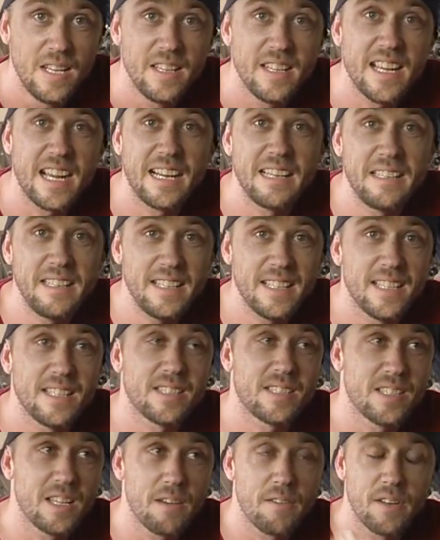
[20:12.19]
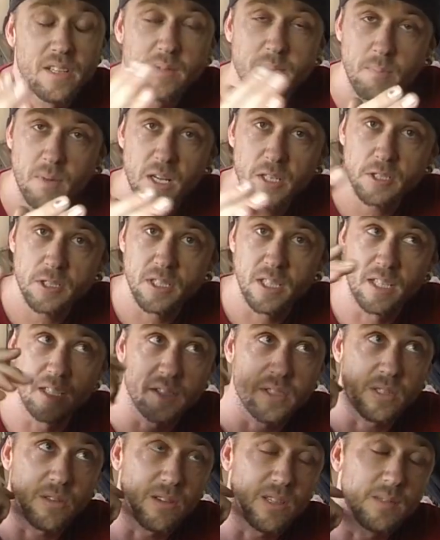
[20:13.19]
The idea is to give it as much
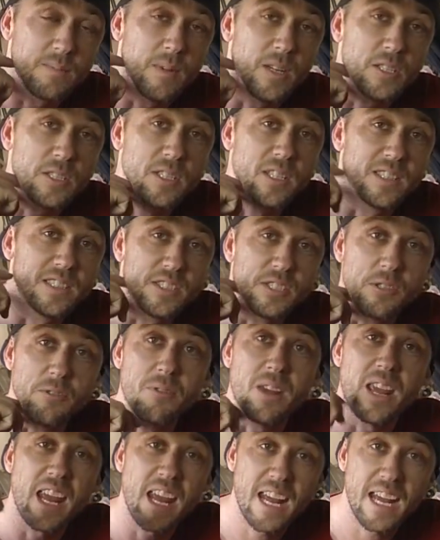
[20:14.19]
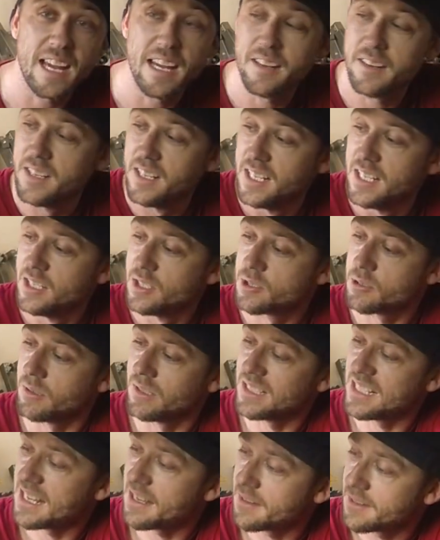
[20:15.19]
tilt or as much tilt as you can to
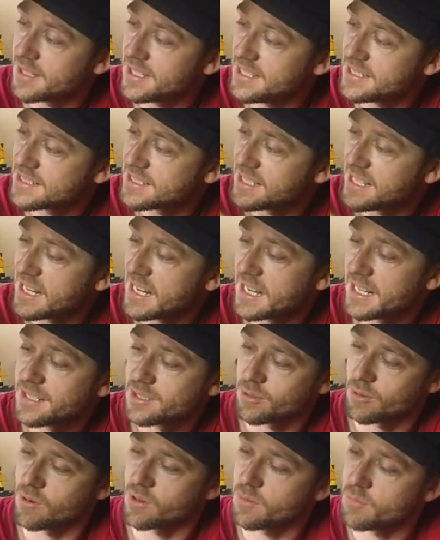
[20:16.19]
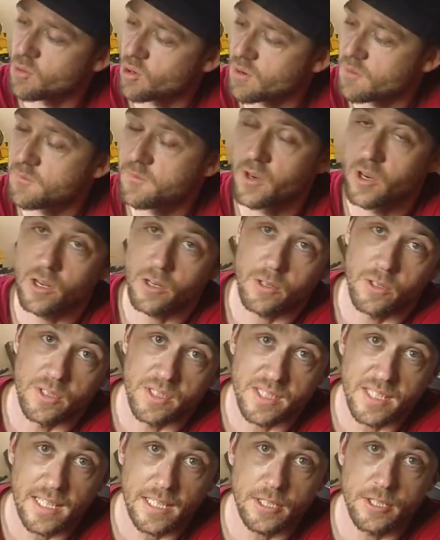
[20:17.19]
allow these legs or the more vertical
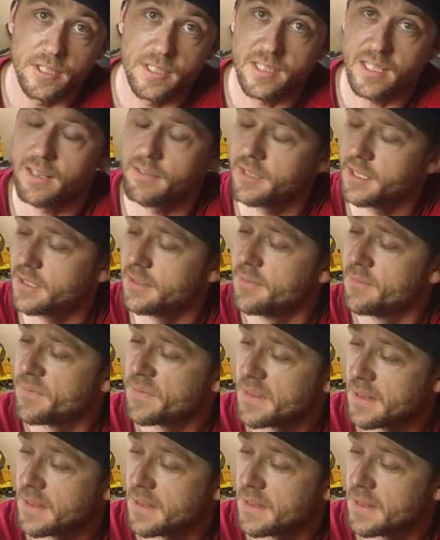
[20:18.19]
sections of it